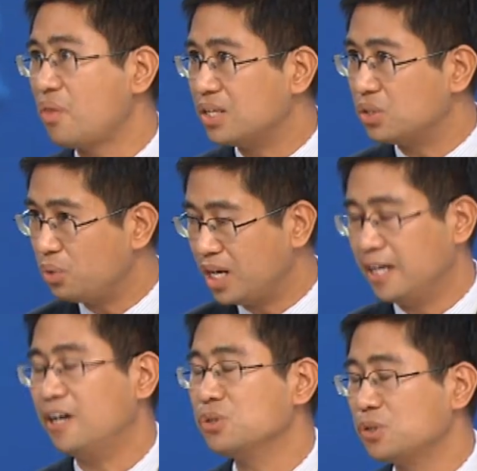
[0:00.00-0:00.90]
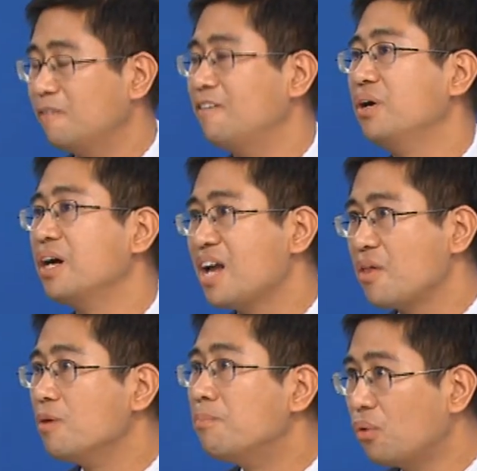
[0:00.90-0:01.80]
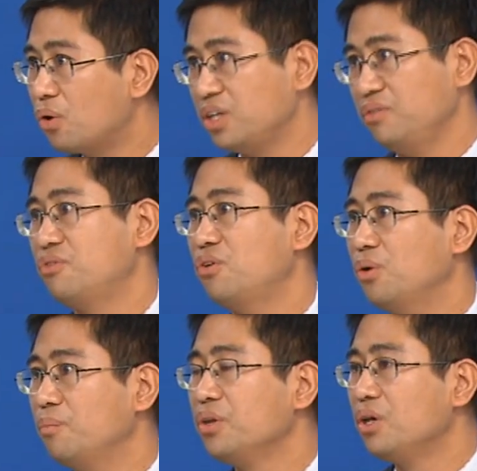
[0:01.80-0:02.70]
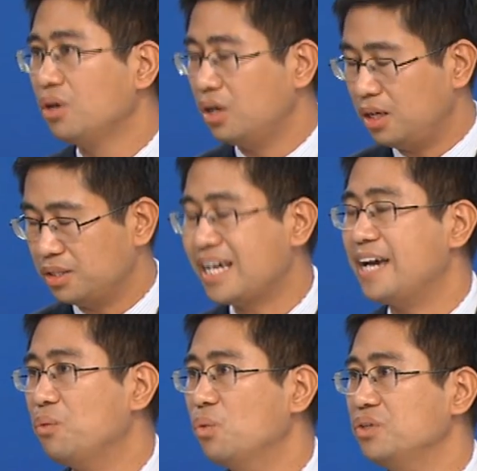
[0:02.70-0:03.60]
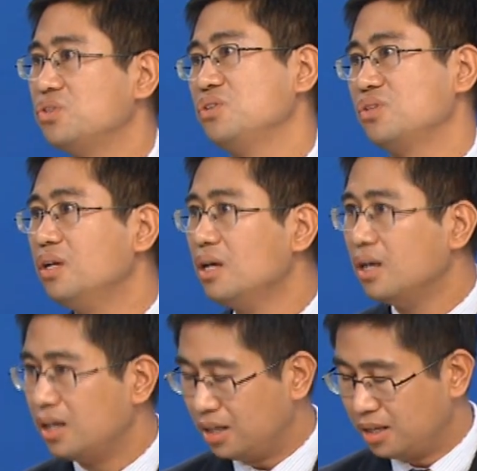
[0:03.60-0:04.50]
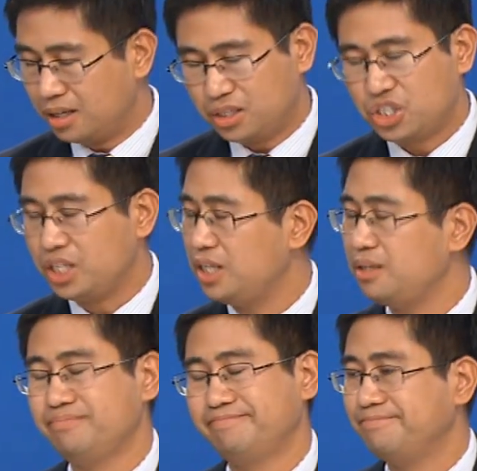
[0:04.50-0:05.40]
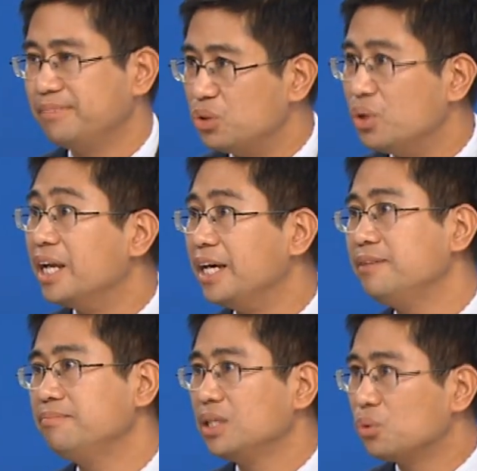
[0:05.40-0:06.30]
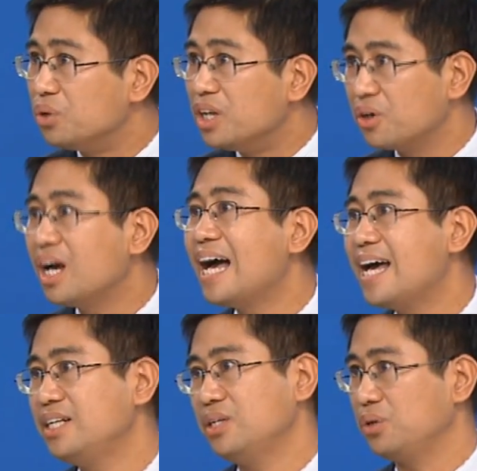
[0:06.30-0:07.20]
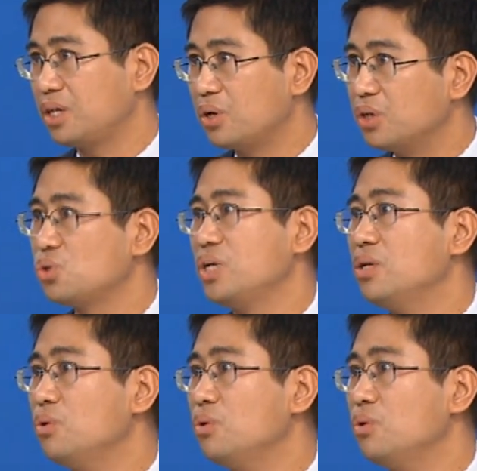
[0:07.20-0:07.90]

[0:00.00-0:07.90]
that's really also a very another burden for uh, Tsai Ing-wen since uh, she really could not handle cross-strait